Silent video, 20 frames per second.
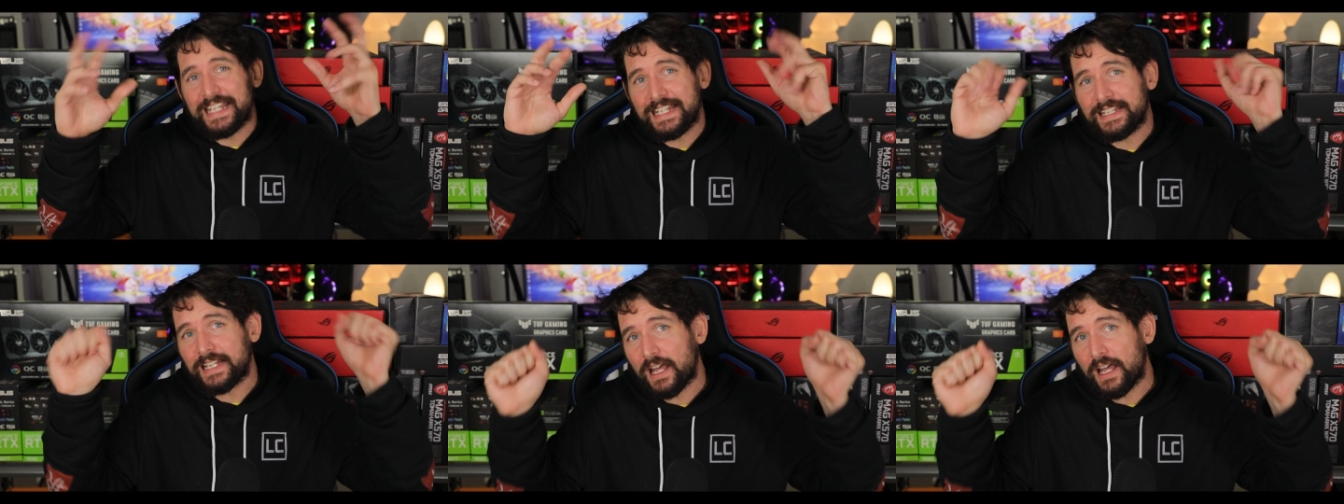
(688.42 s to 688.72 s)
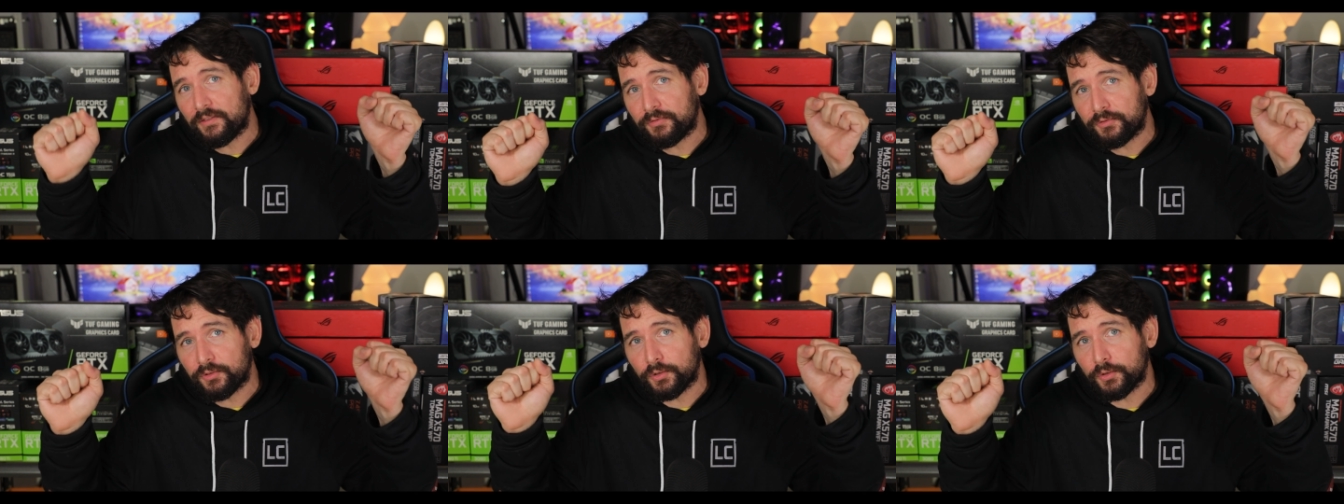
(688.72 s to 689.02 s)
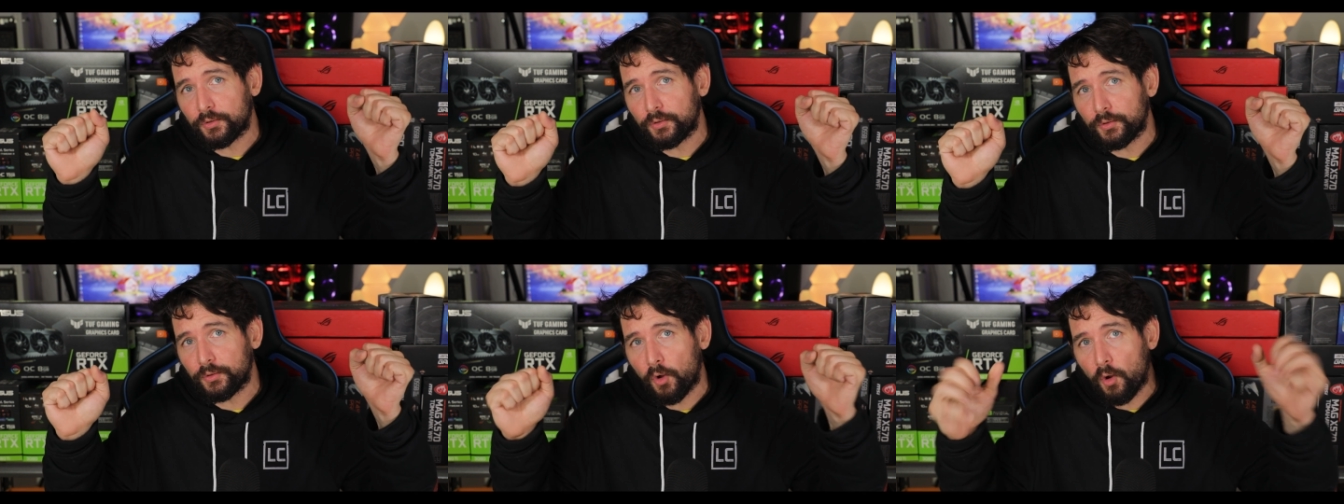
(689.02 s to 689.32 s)
enough
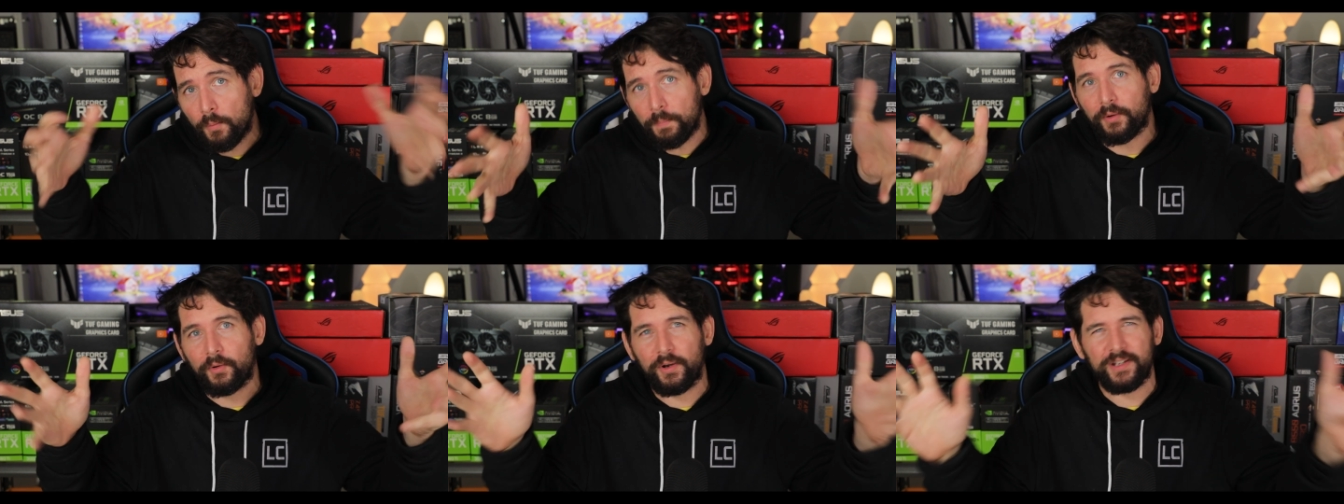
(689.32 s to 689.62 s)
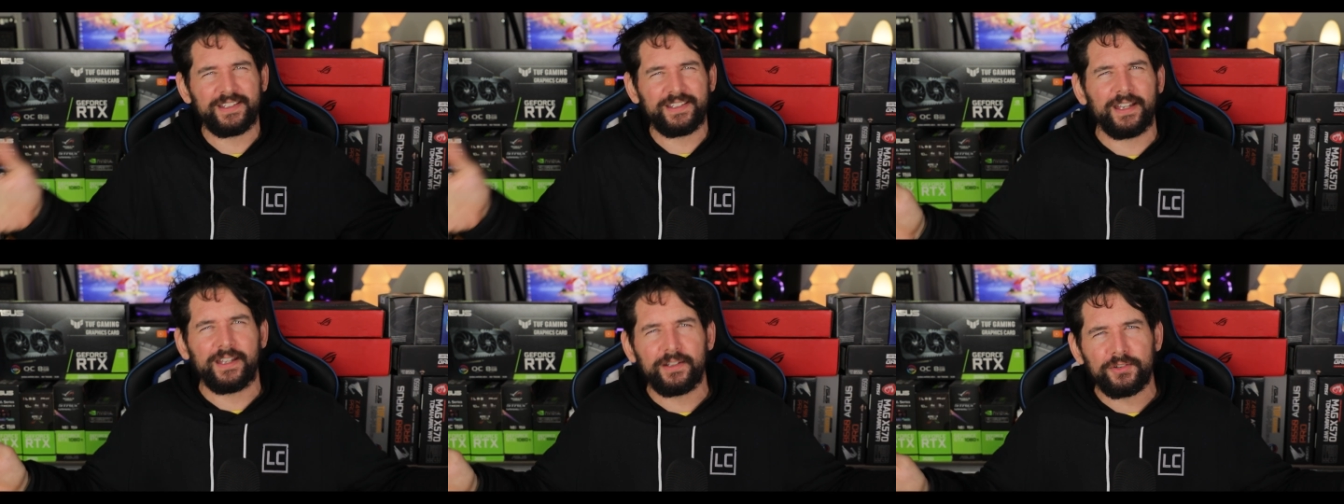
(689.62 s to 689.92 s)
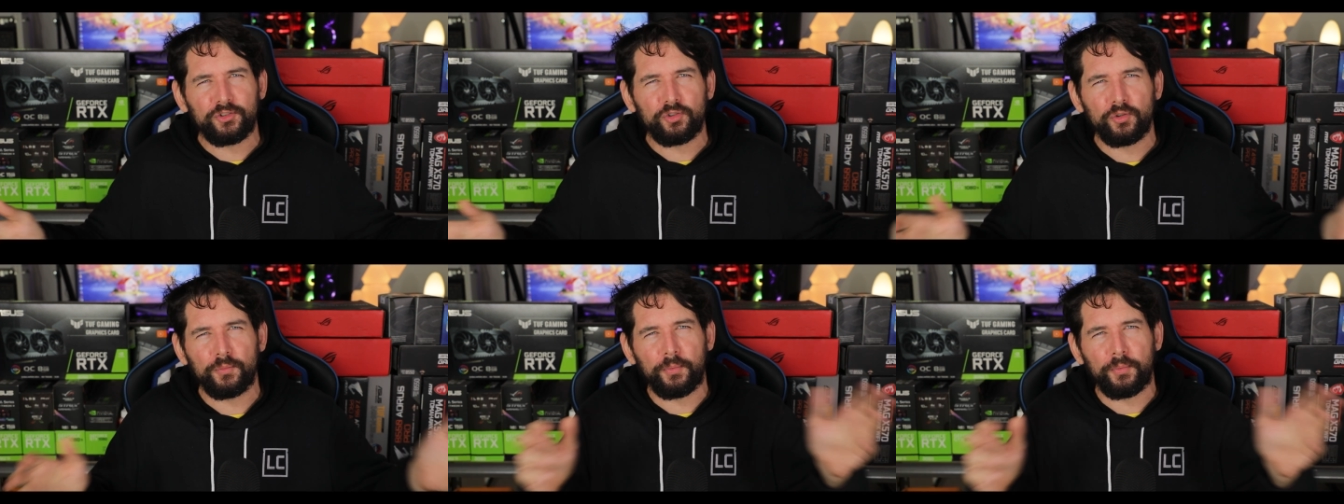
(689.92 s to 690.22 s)
to operate
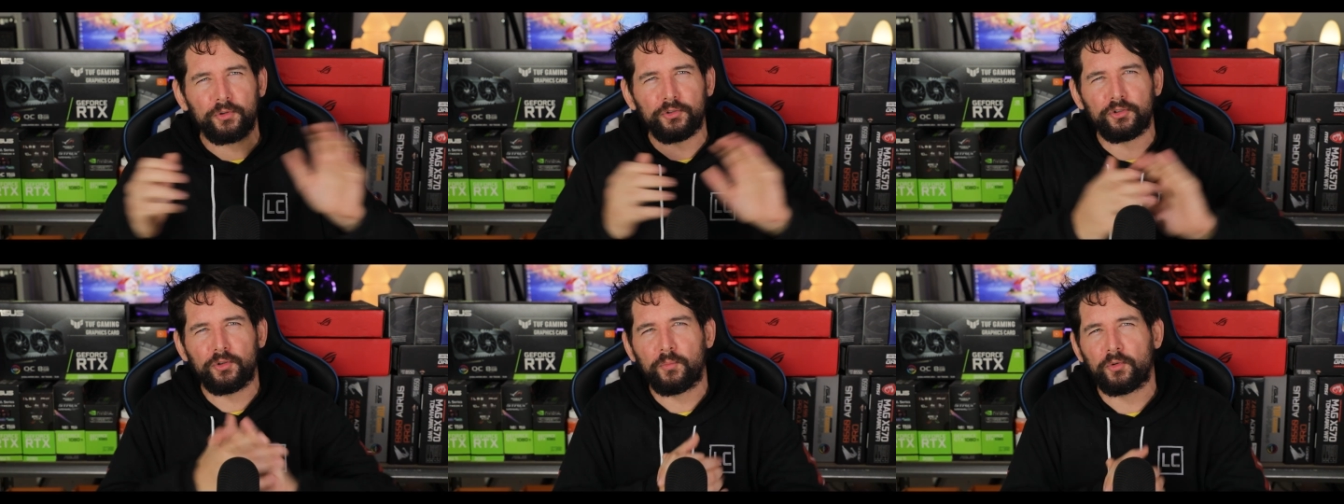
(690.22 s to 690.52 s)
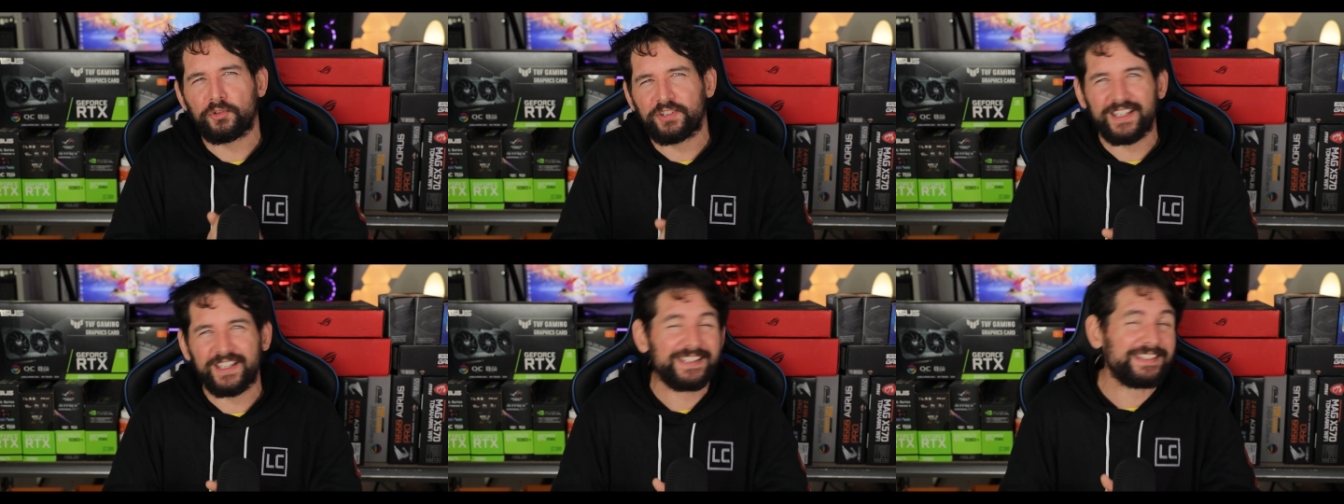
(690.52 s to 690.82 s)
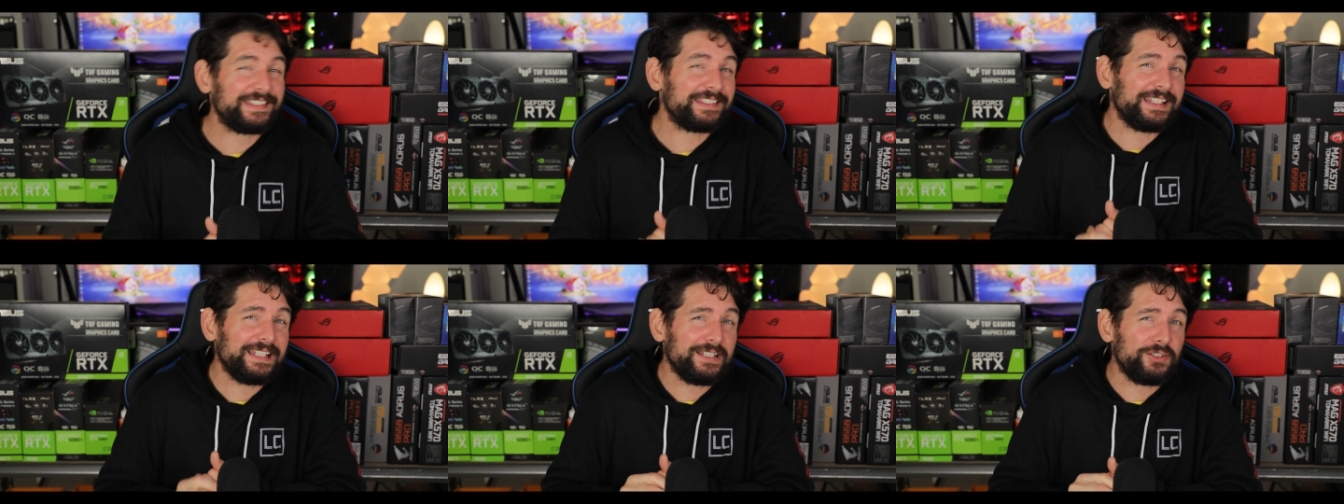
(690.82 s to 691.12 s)
and support the most
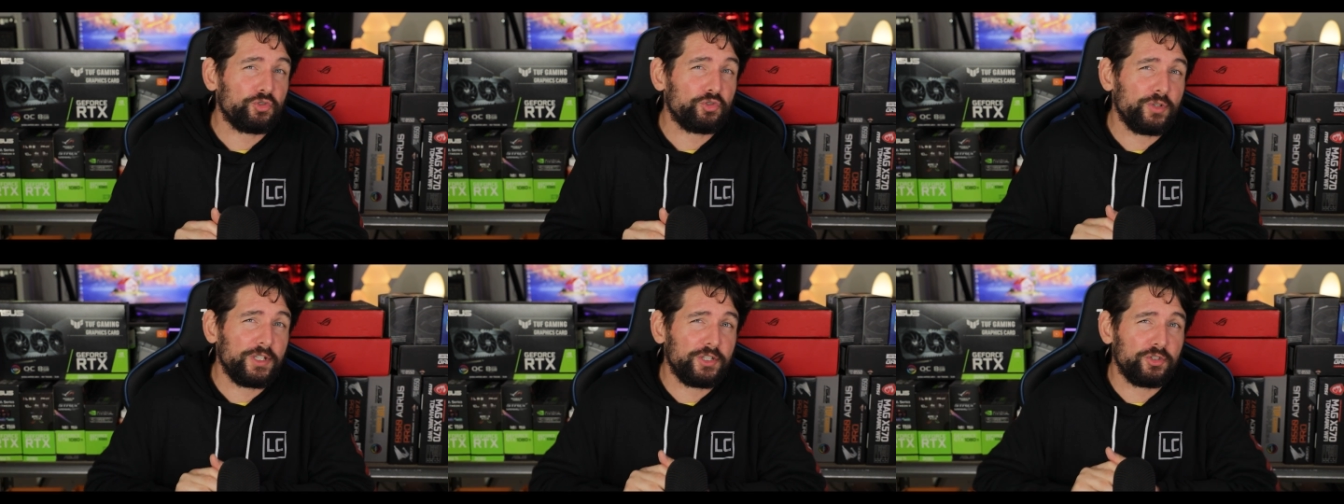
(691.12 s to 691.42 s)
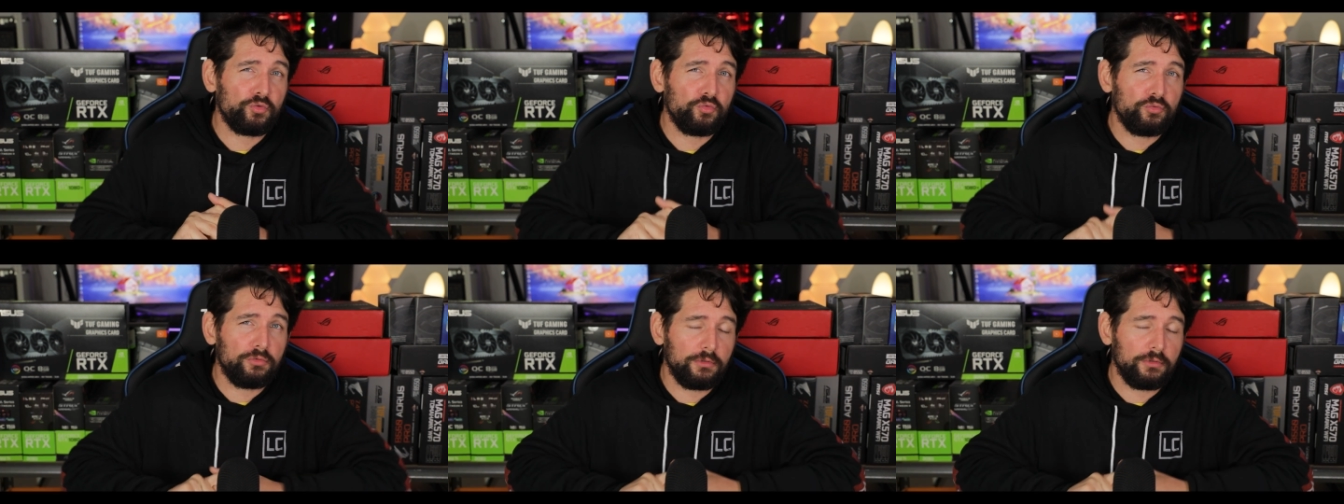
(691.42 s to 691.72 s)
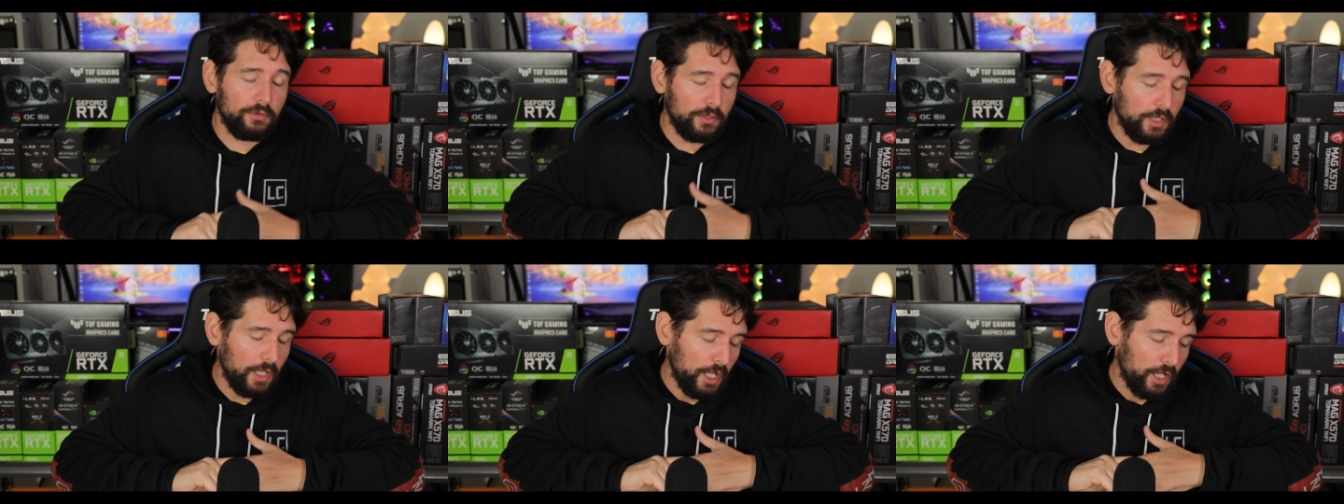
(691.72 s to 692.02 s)
eccentric
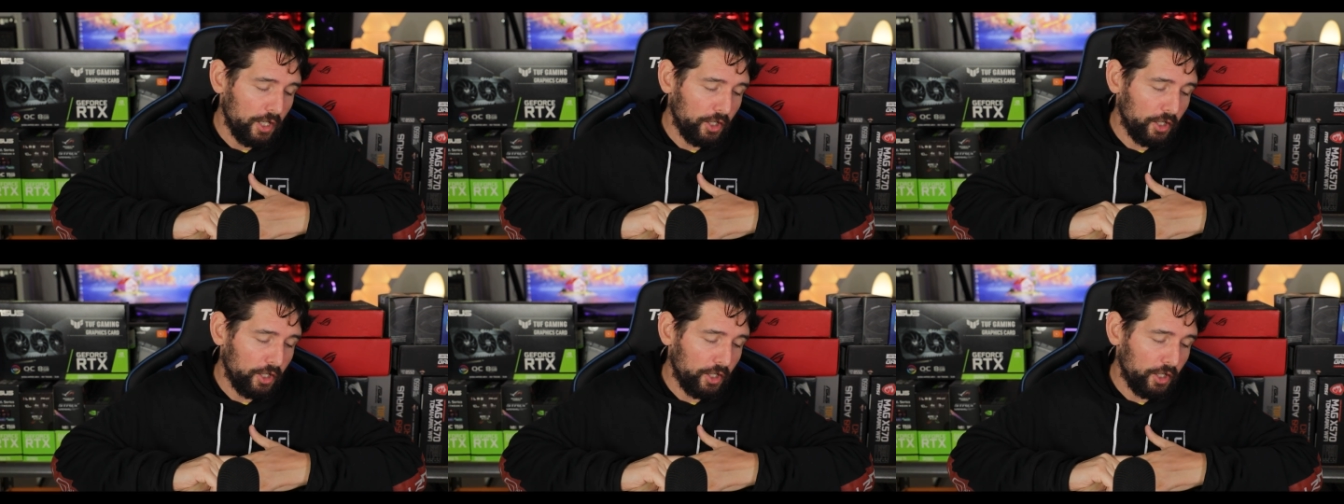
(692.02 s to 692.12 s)
dual